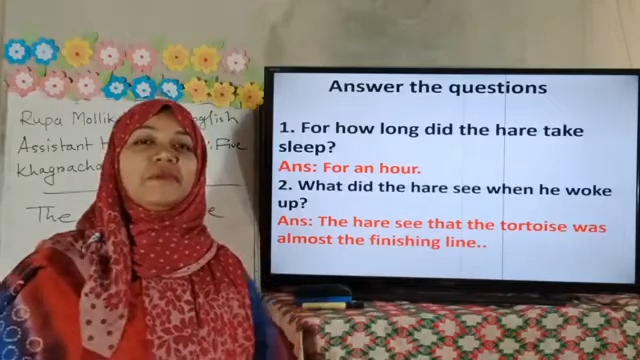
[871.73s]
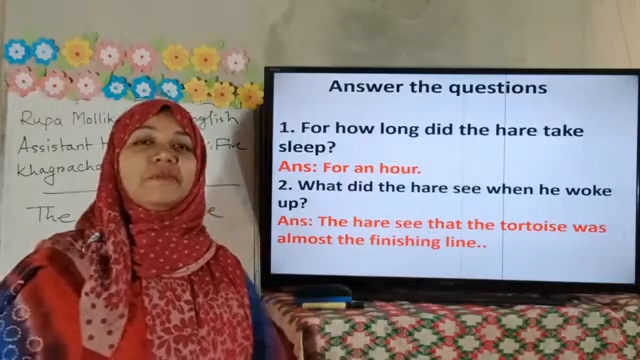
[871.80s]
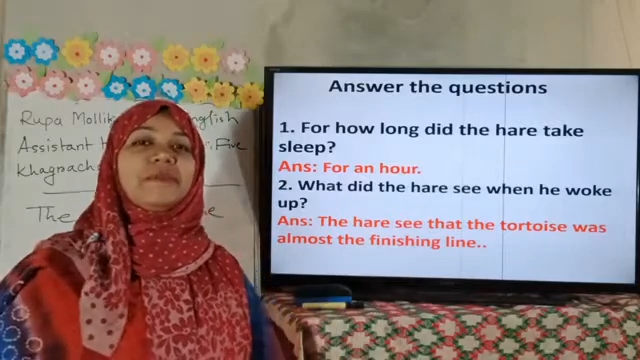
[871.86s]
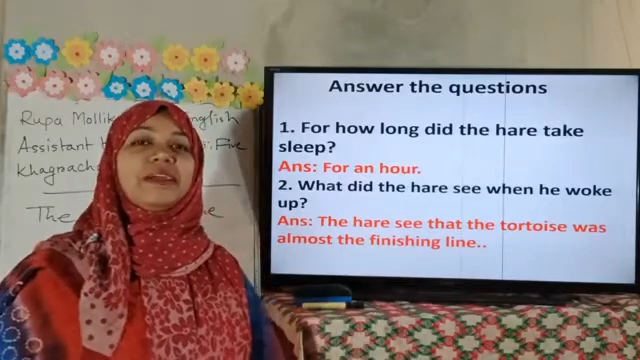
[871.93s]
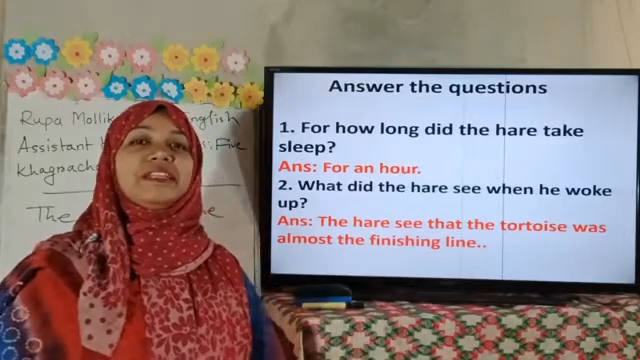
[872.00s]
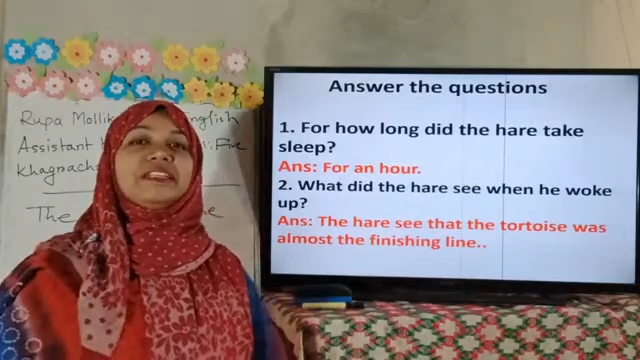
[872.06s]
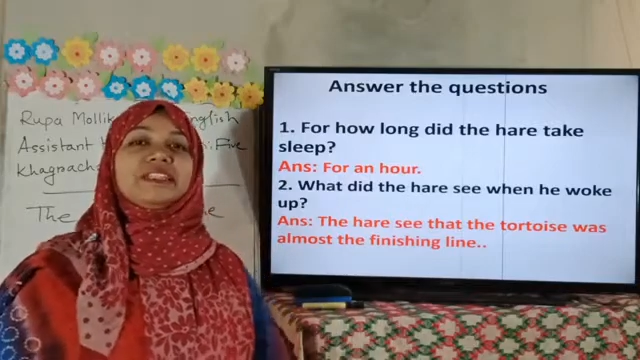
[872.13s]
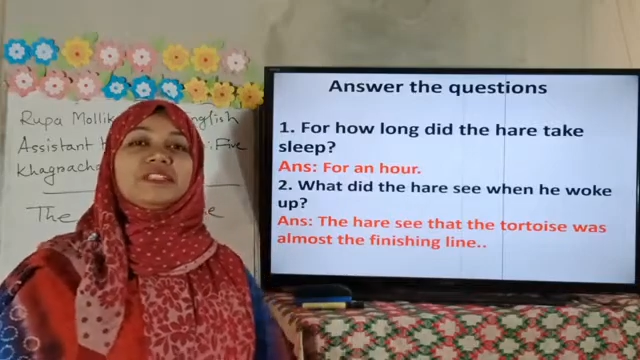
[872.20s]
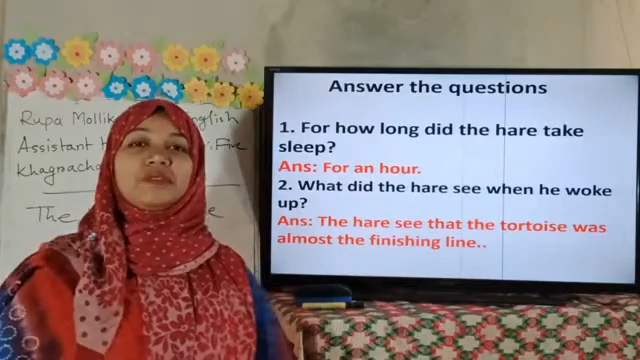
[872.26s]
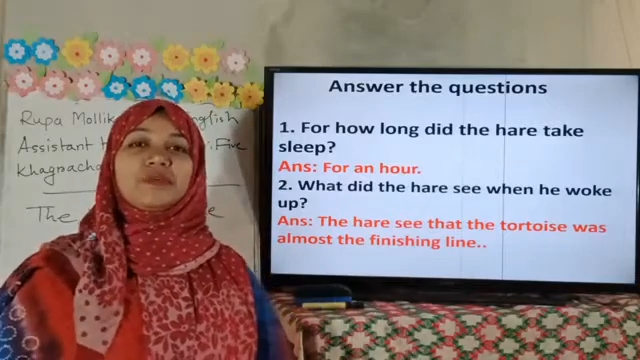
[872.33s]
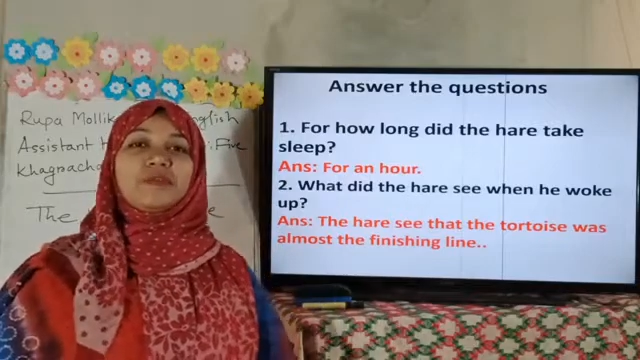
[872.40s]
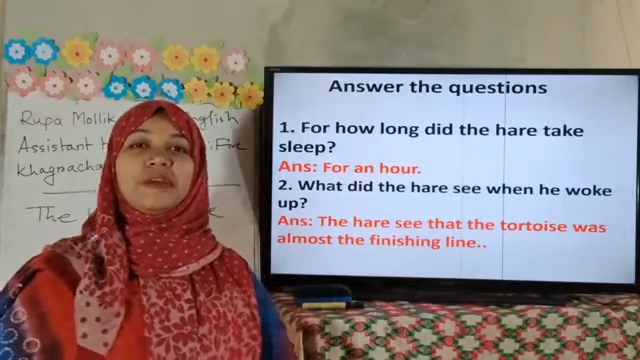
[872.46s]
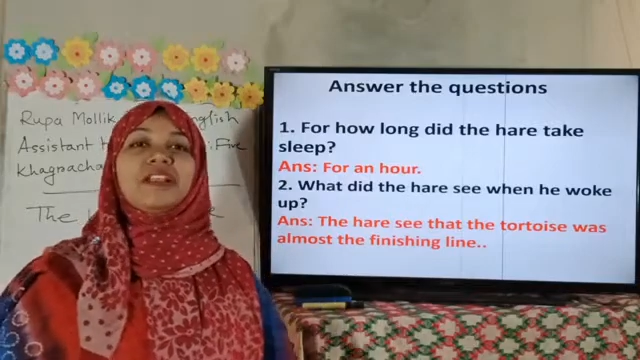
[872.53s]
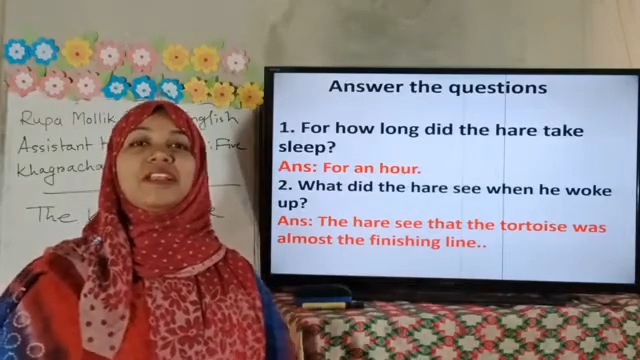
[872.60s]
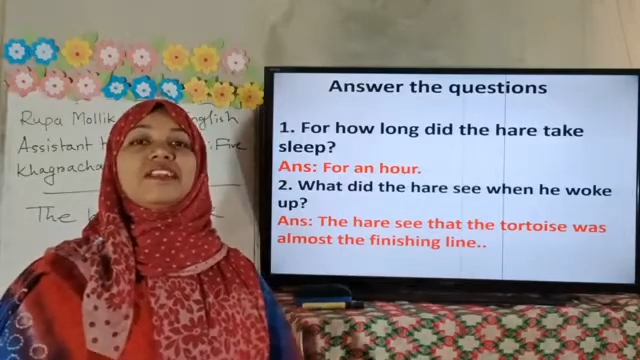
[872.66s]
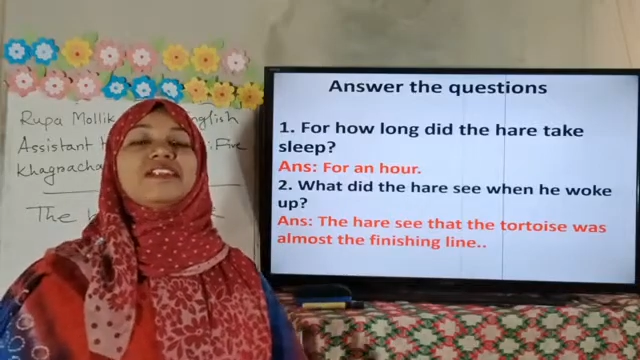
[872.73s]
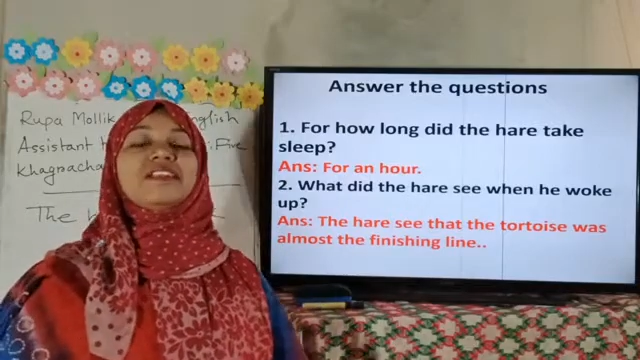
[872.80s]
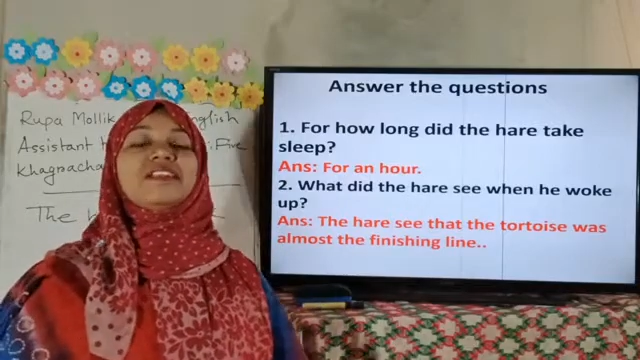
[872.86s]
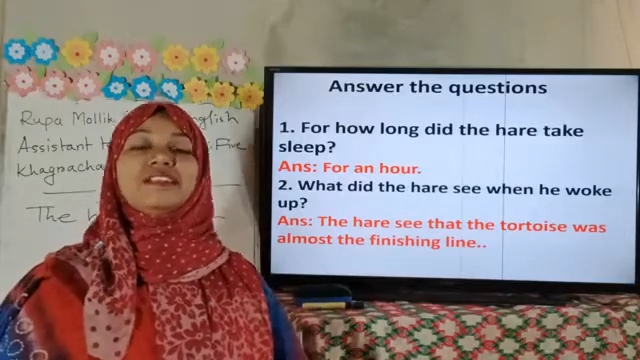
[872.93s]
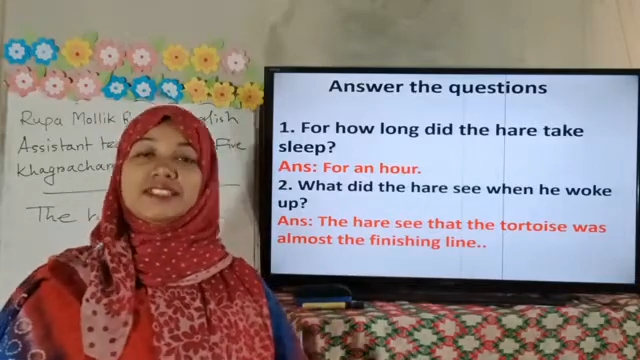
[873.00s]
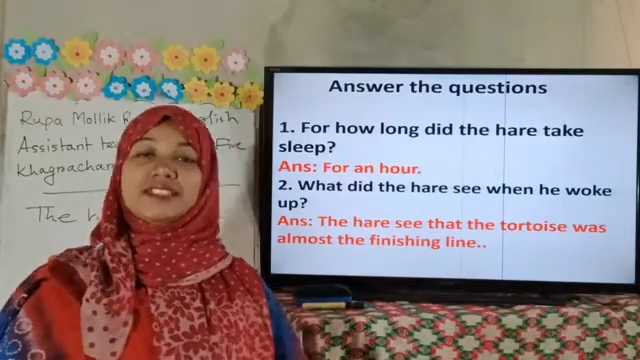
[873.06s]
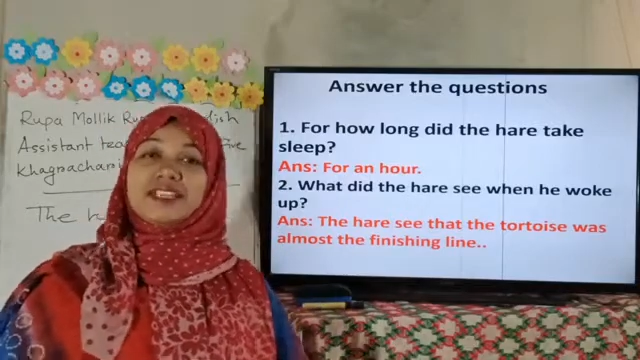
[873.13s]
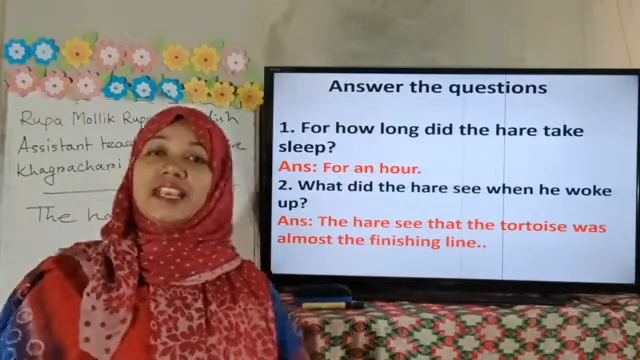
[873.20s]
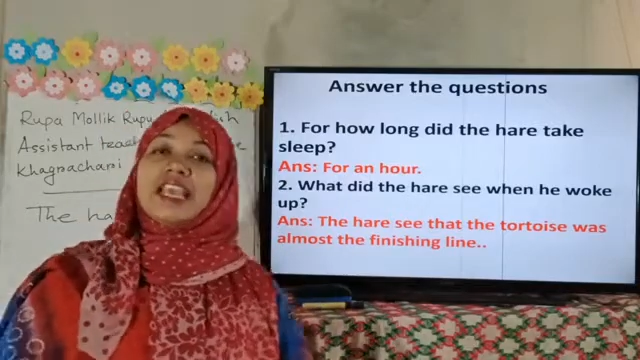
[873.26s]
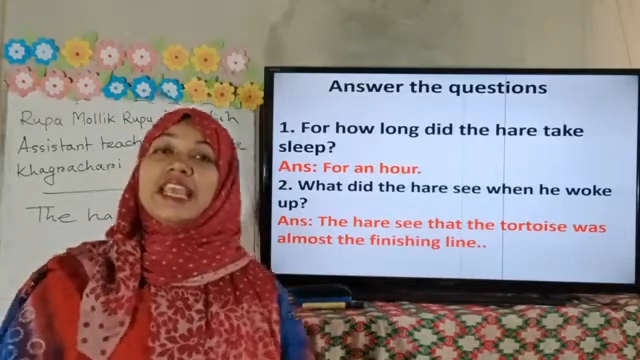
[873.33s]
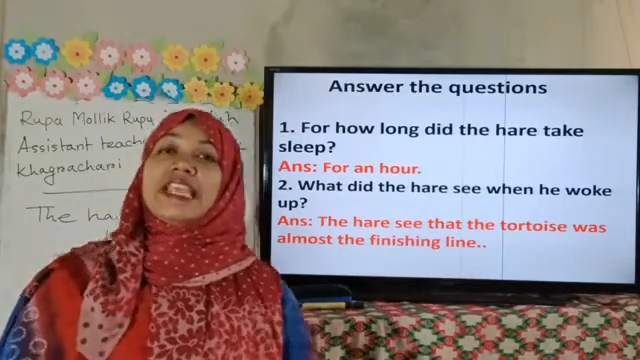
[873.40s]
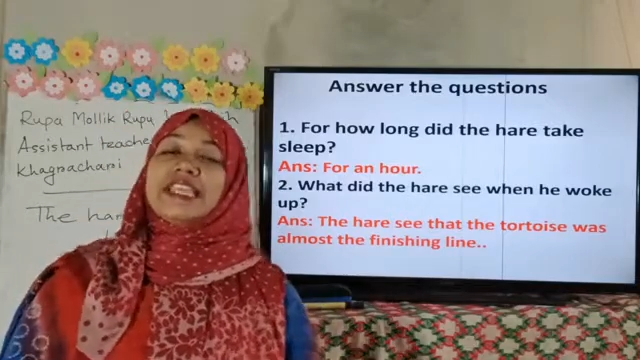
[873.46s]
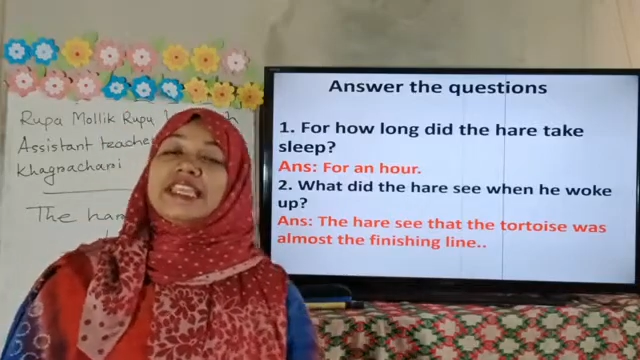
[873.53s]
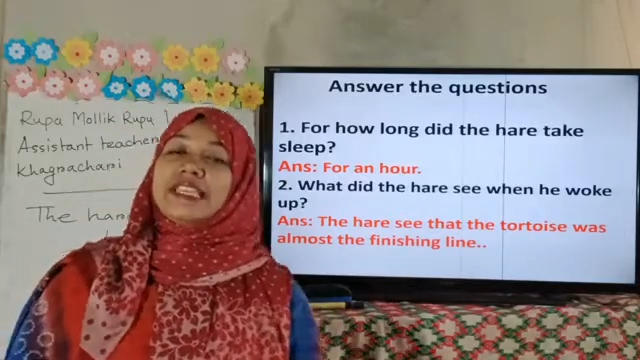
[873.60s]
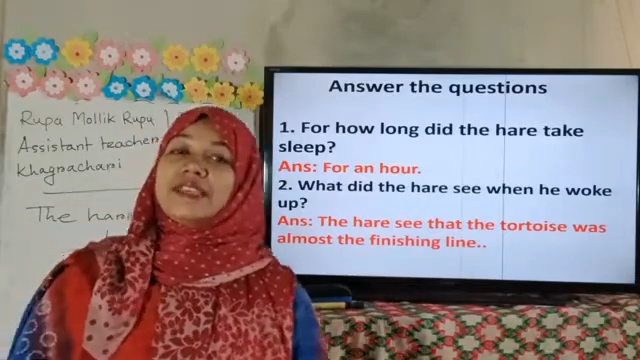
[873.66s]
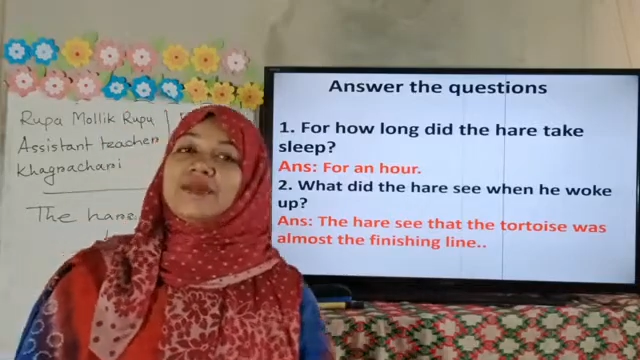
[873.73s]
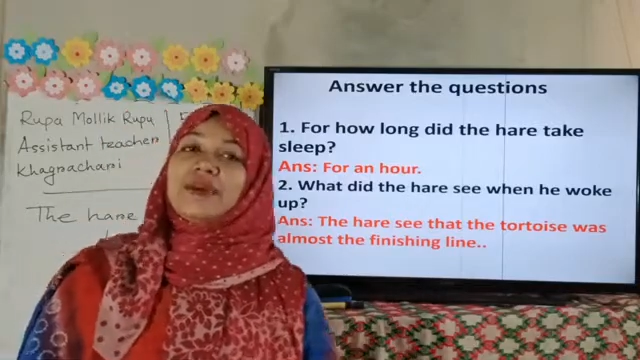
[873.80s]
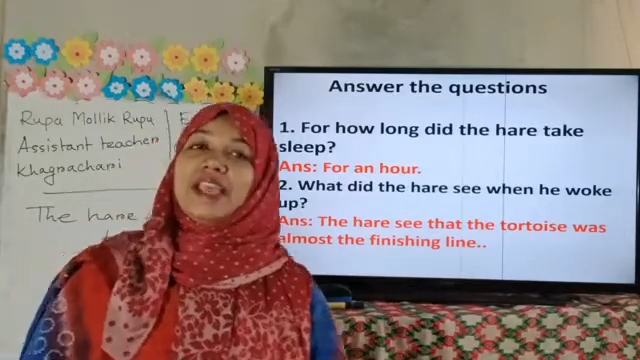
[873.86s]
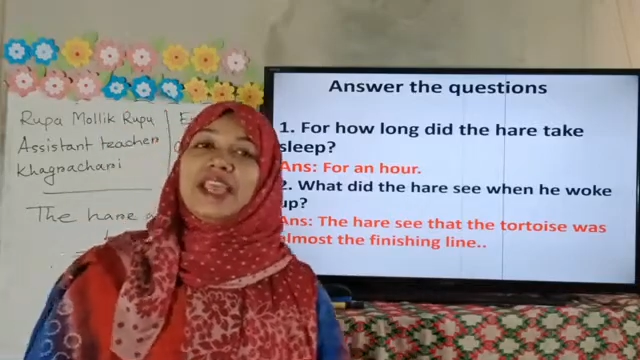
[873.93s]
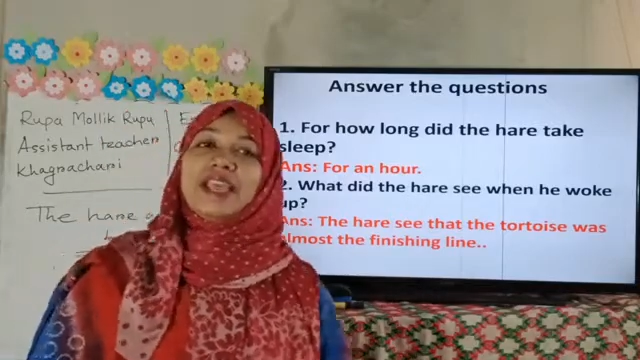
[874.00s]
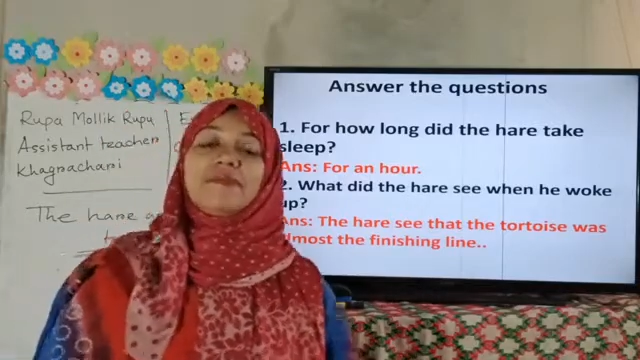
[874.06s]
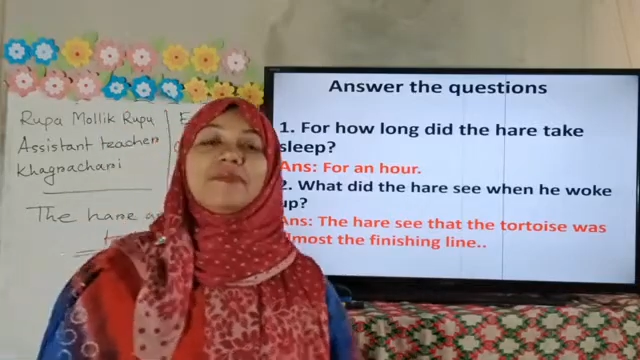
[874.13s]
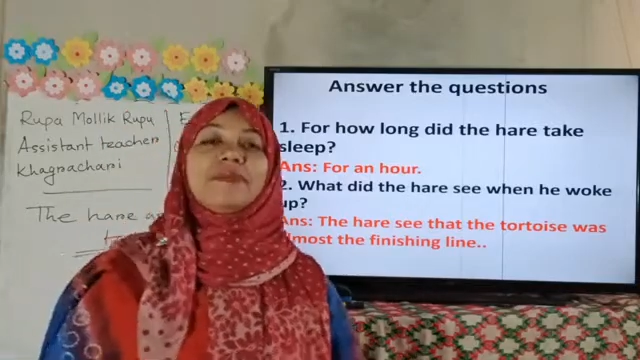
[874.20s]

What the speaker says: my dear super learners, you have